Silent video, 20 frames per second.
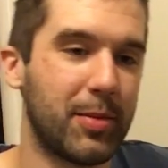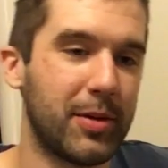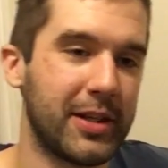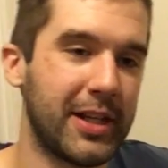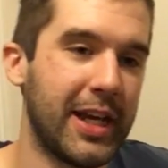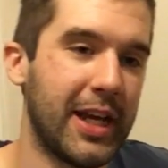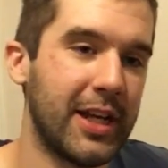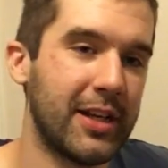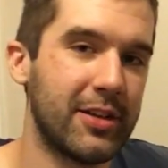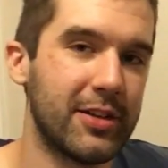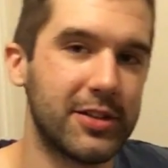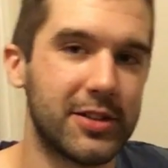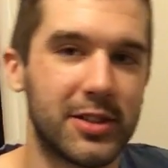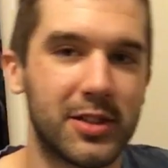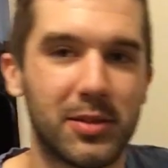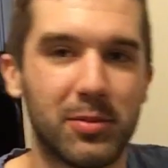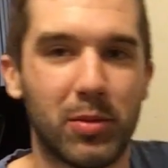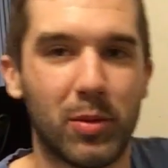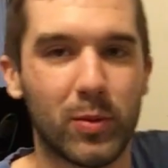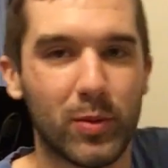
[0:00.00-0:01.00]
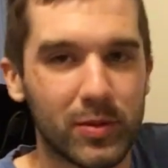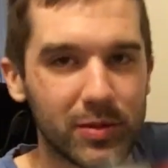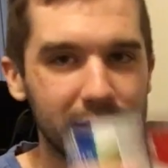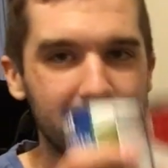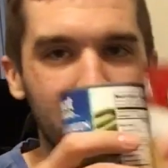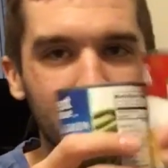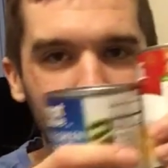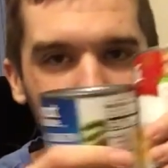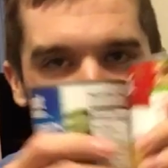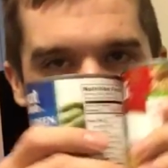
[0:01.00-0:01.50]
up on canned goods, but won't
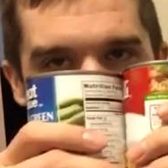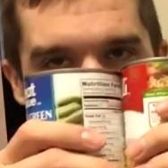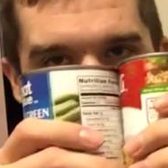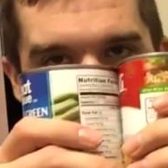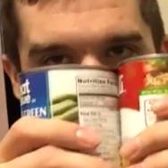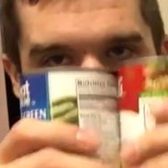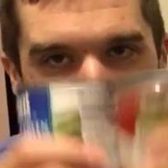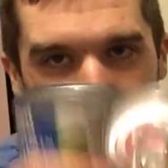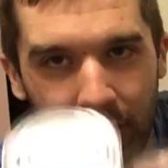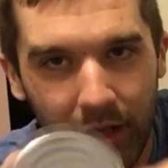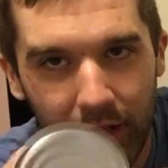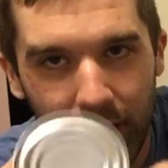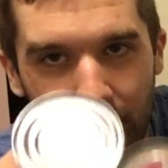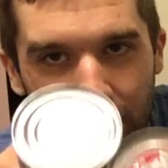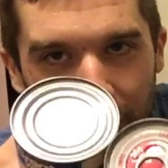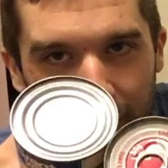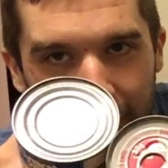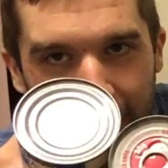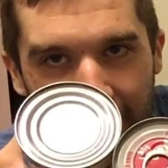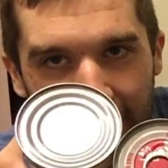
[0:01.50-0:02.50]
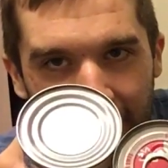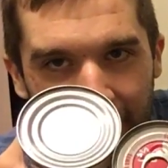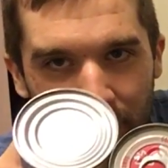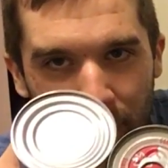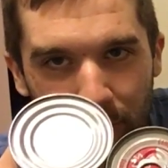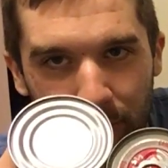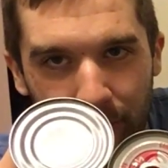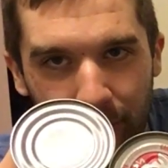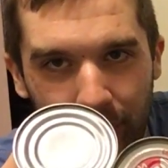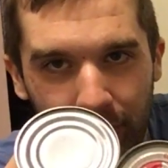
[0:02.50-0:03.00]
stock up on a can
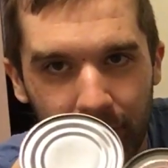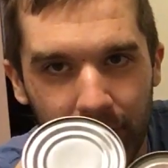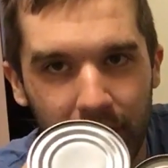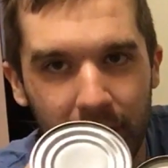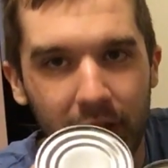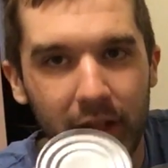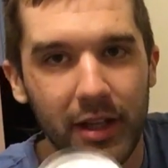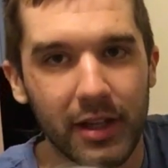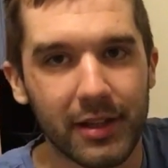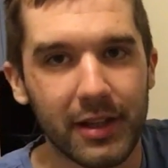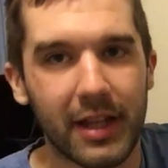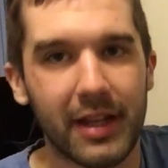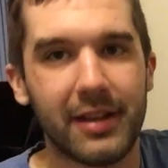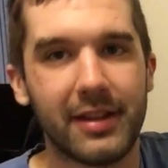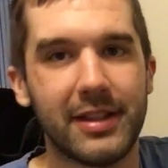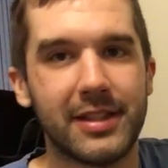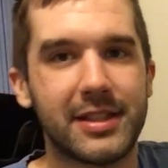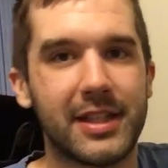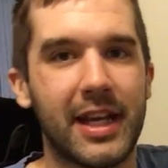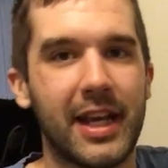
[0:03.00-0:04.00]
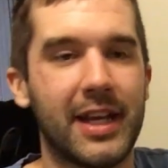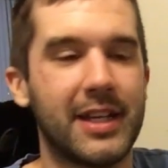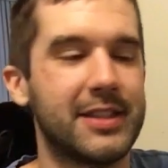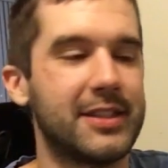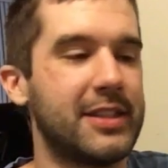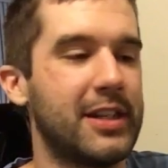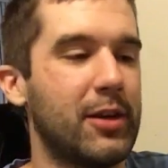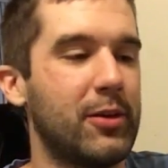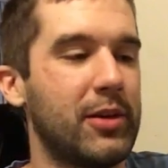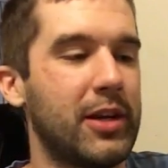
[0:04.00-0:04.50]
opener. A lot of these
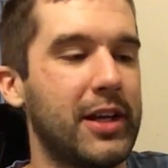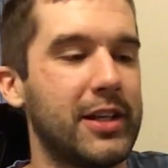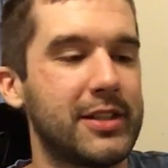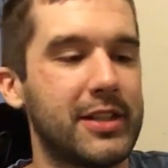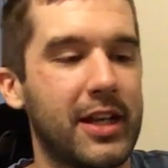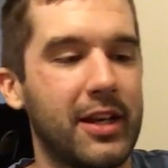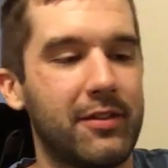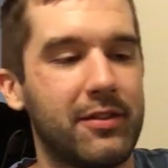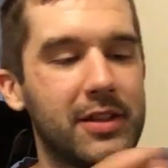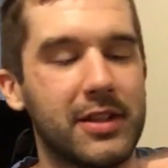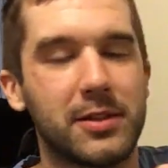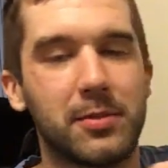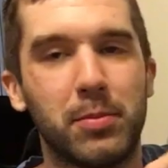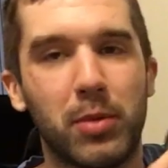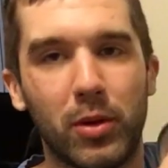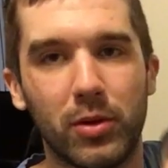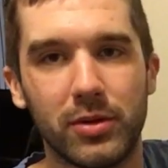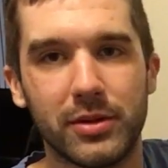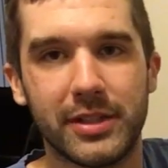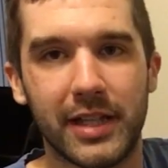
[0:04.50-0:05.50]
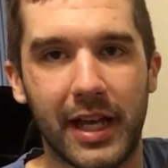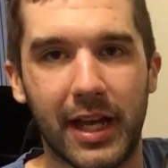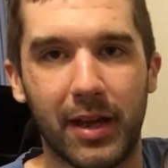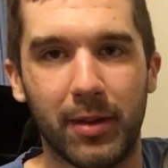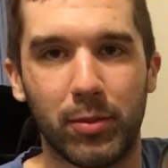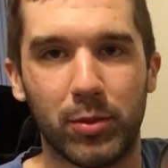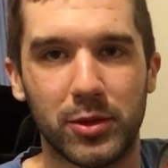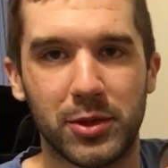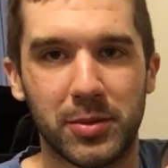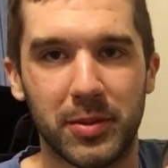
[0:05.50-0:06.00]
cans nowadays have this pull
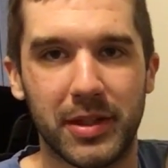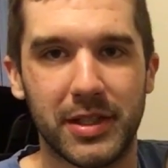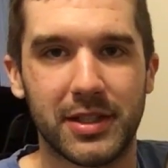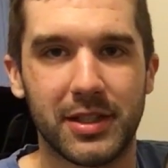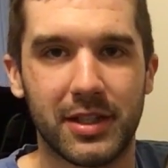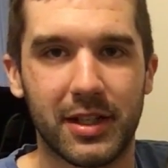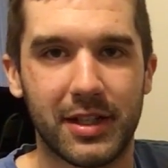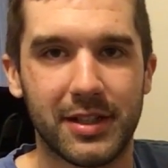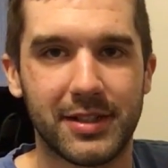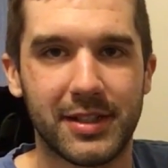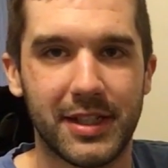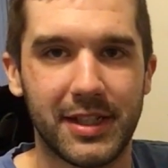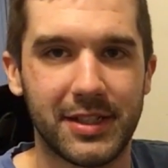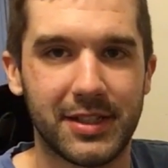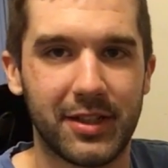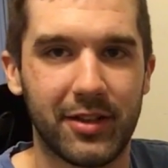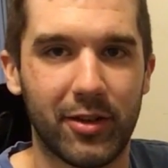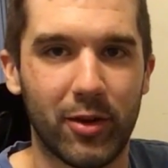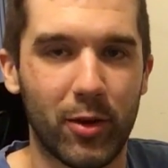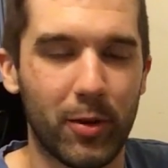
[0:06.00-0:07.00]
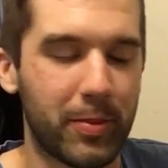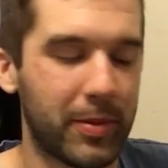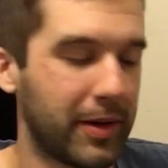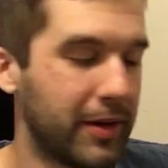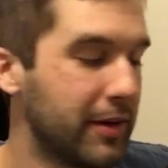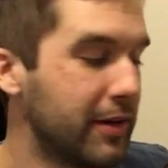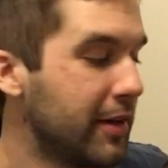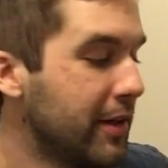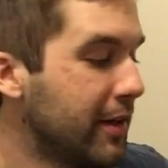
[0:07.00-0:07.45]
tab, which makes it nice and easy to open.